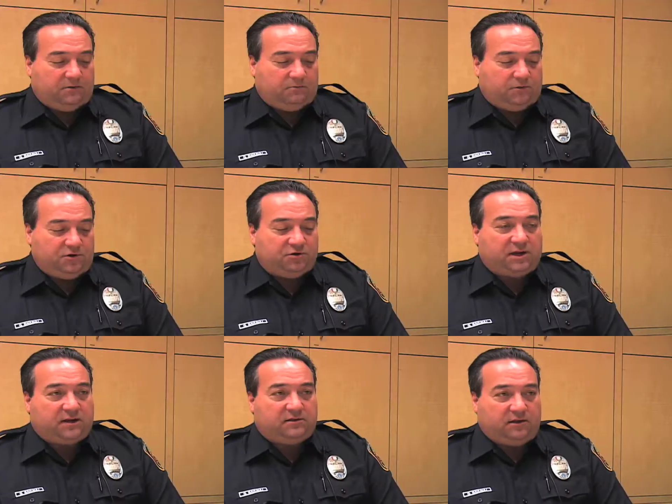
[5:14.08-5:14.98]
When you're
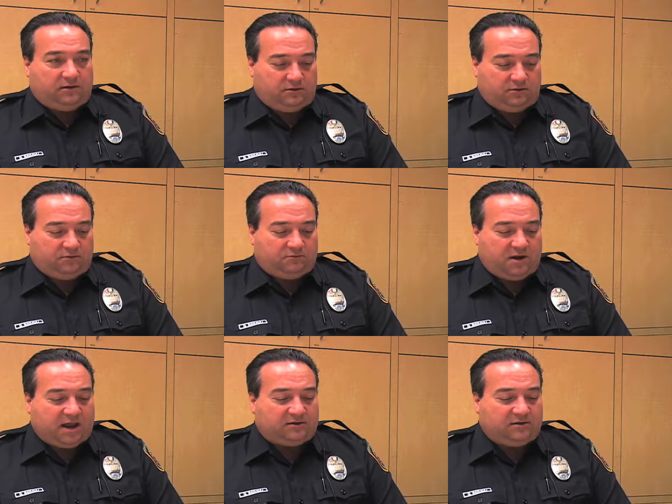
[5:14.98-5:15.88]
texting, your
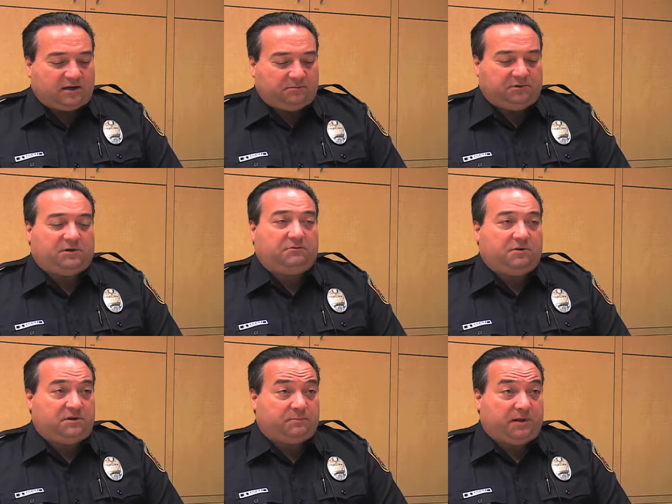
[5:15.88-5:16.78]
reaction time
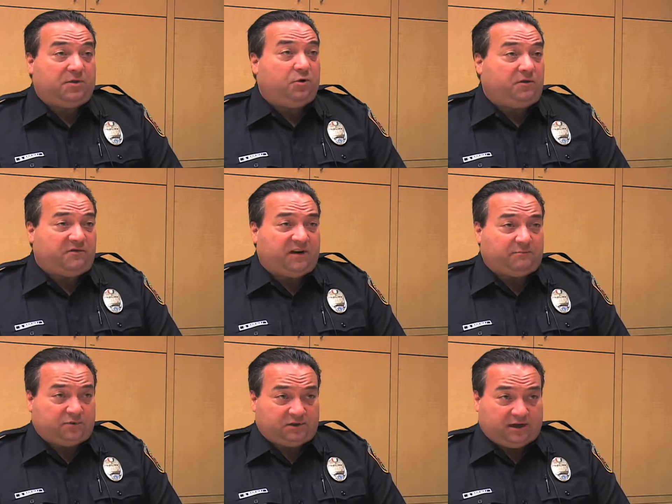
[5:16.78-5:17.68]
deteriorates by 35%.
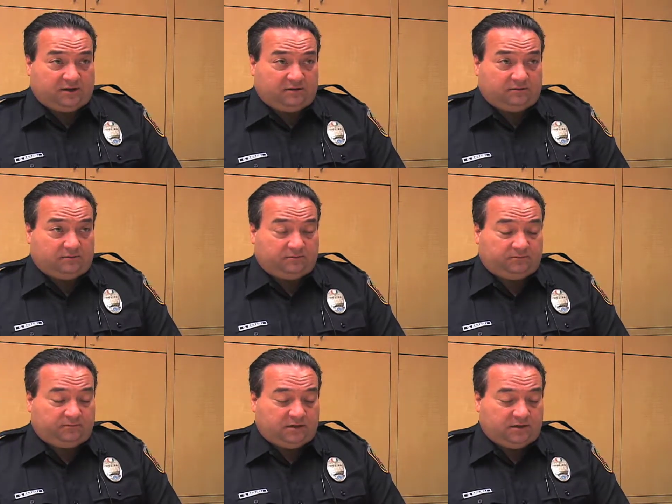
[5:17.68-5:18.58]
So
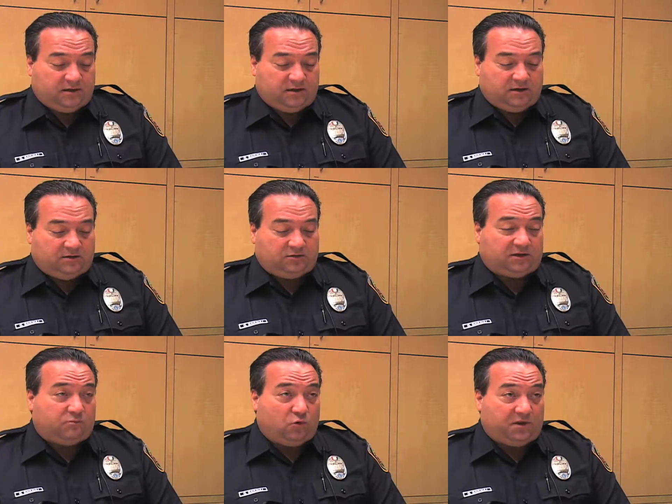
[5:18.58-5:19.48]

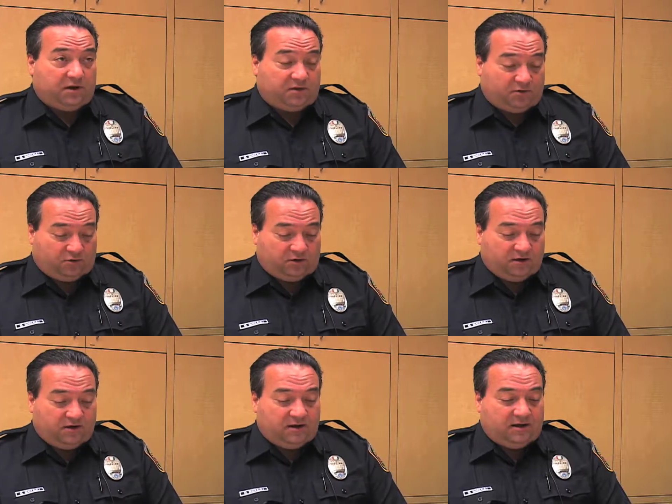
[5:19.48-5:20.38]
that's more than a third.
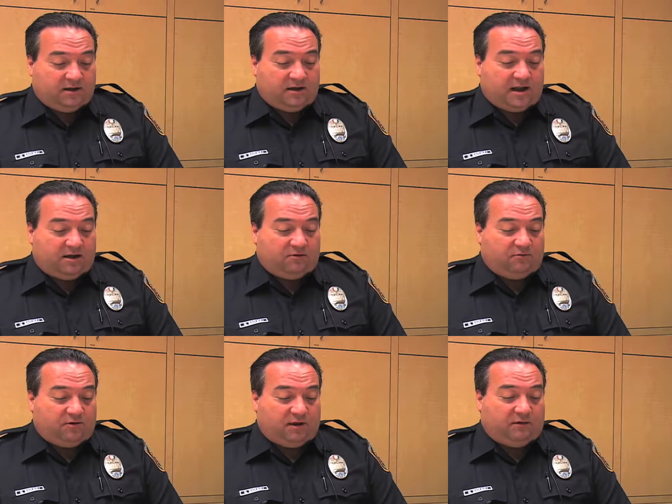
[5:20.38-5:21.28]
Now,
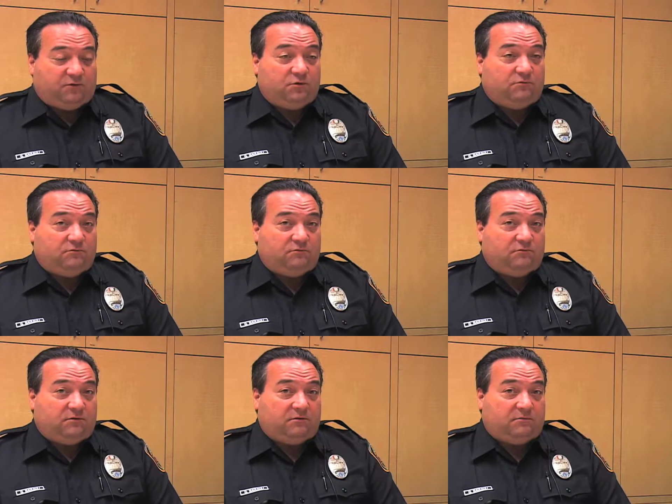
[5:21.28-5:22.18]
if you,
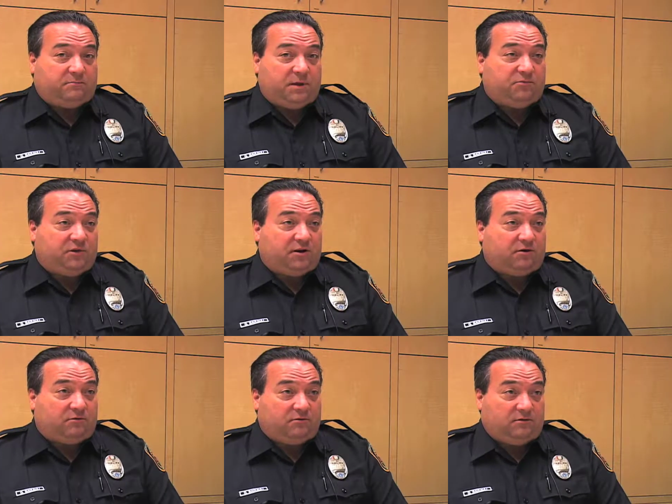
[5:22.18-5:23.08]
people that
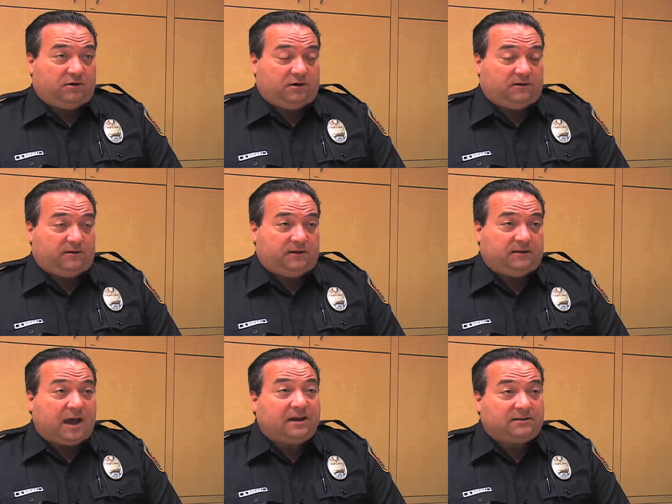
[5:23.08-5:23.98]
are uh,
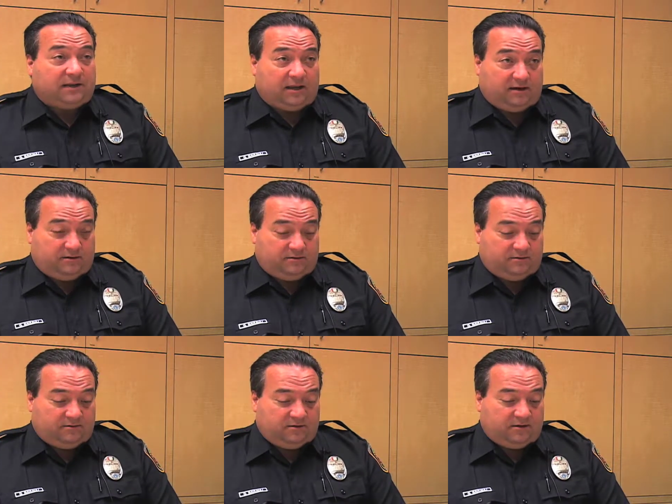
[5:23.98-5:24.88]
intoxicated,
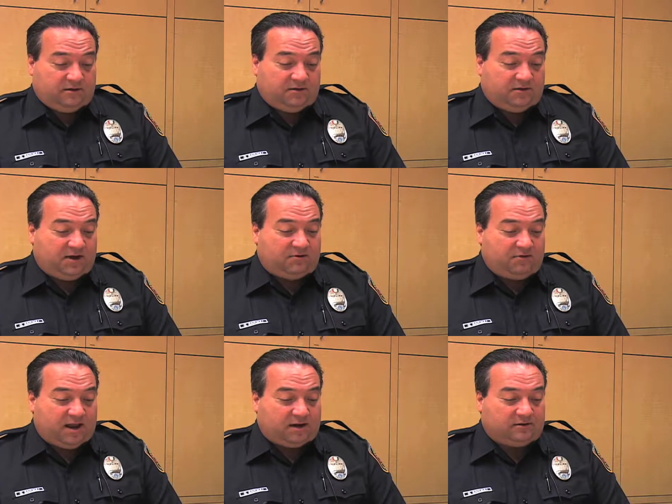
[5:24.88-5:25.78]
their
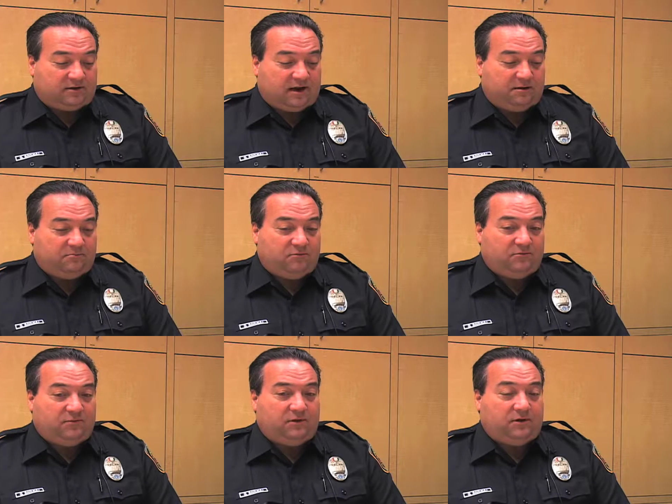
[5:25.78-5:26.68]
reaction time
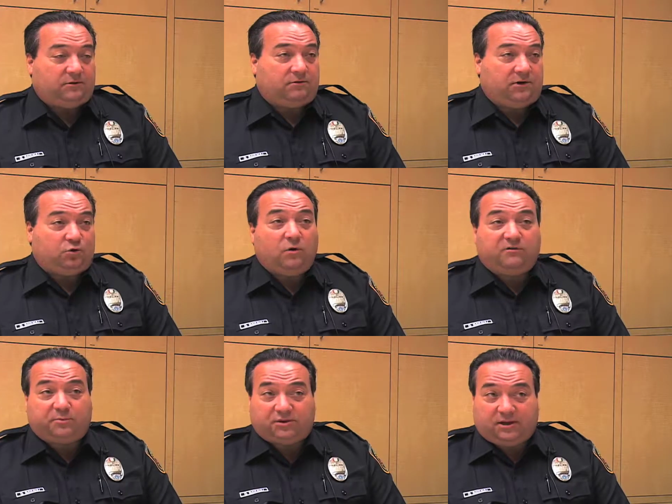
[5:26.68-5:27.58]
is only
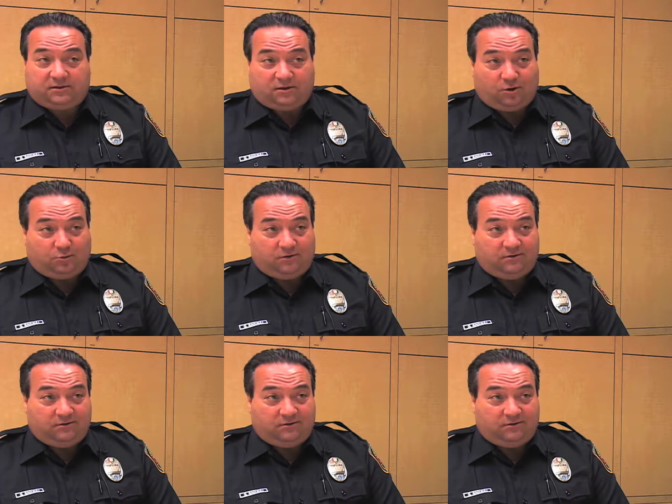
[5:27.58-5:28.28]
12% slower.